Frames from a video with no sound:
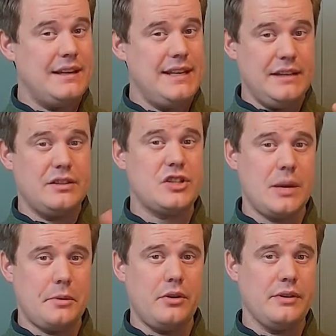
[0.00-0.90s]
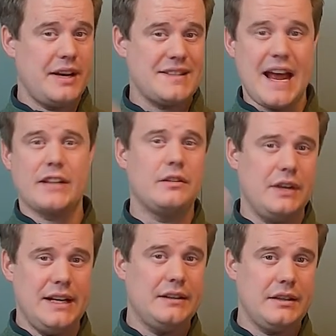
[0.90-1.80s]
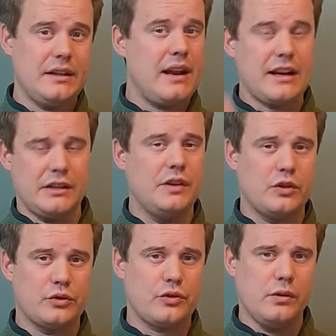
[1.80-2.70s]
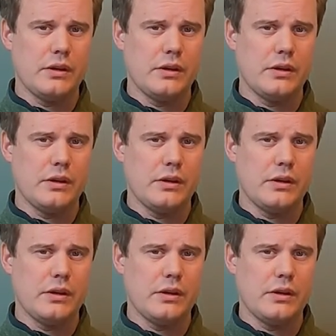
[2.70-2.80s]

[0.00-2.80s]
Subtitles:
heated chamber that is actively heated and actively controlled.